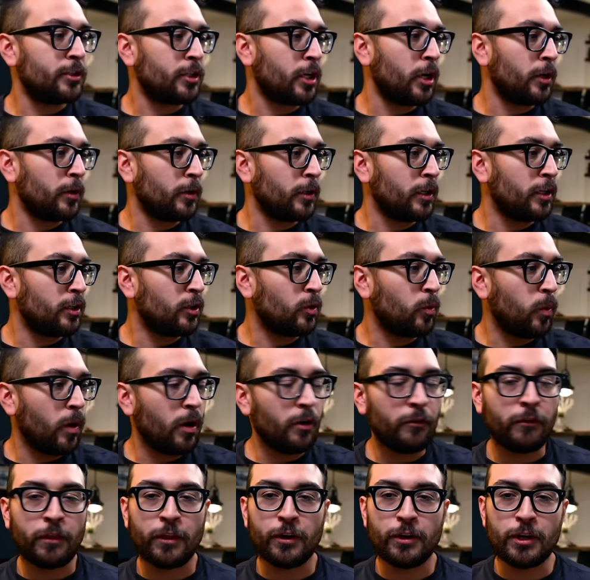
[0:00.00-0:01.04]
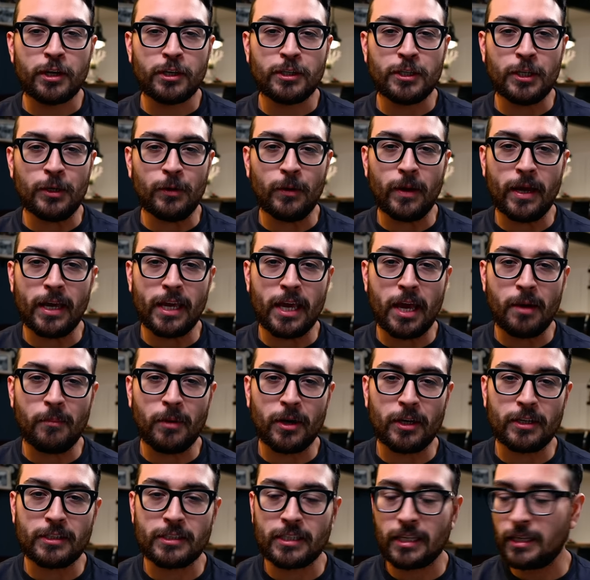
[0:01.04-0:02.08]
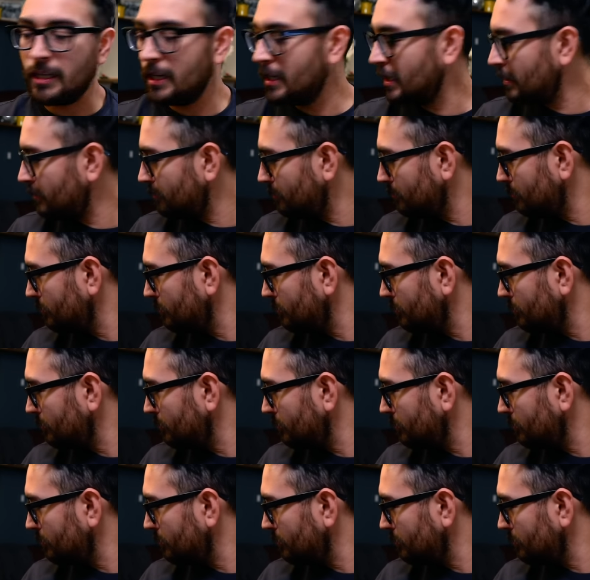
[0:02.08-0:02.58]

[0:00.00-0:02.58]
currently 12:32 a.m. on a Sunday.